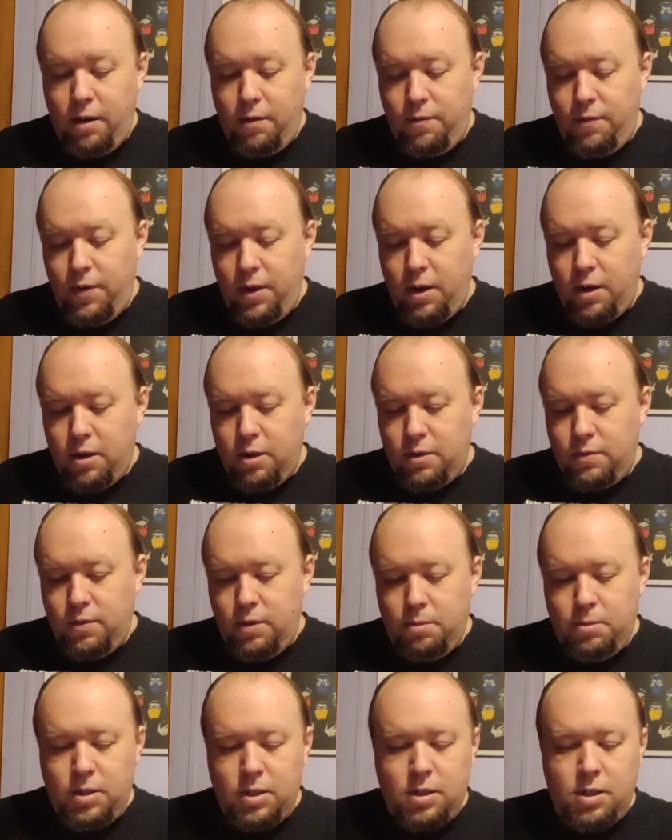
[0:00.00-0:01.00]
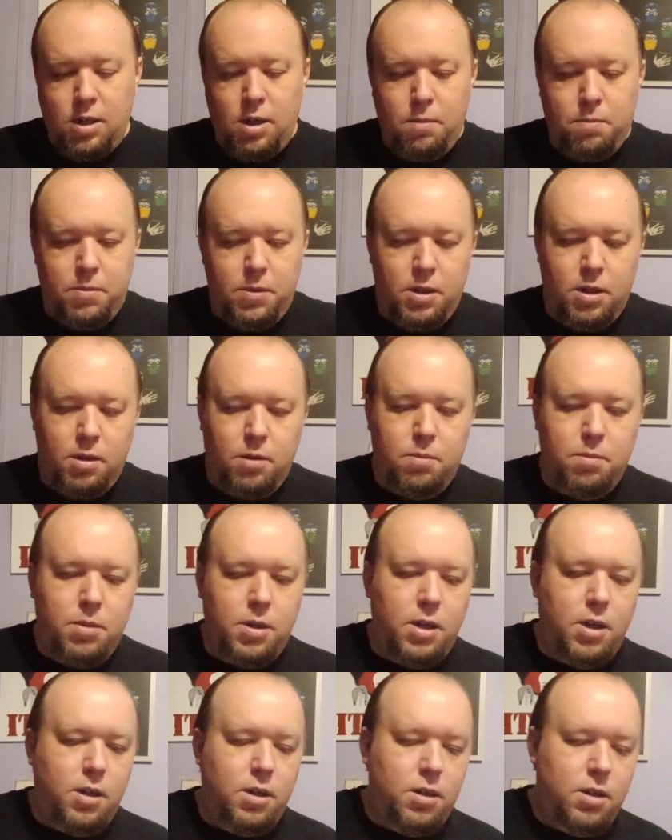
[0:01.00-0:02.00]
figures from this company,
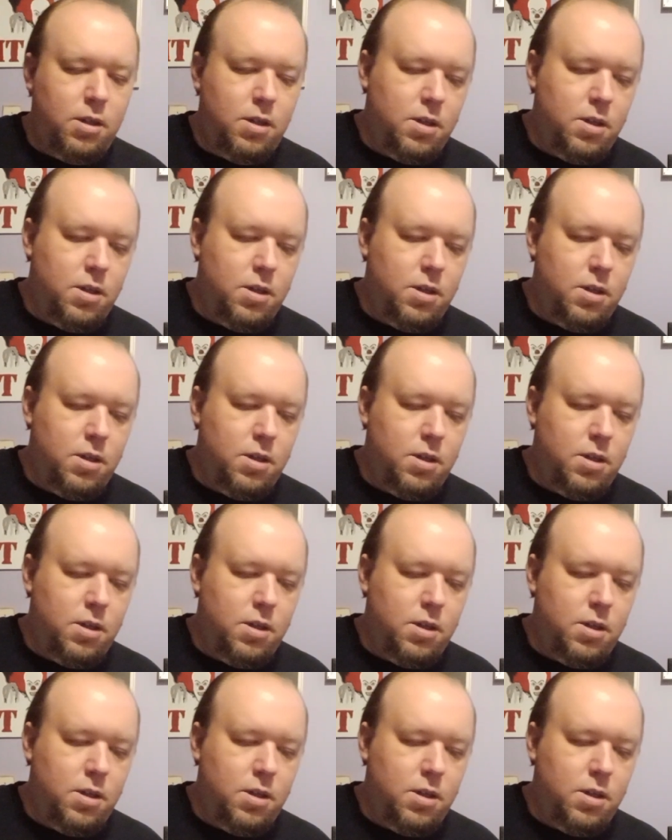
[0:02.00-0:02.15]
but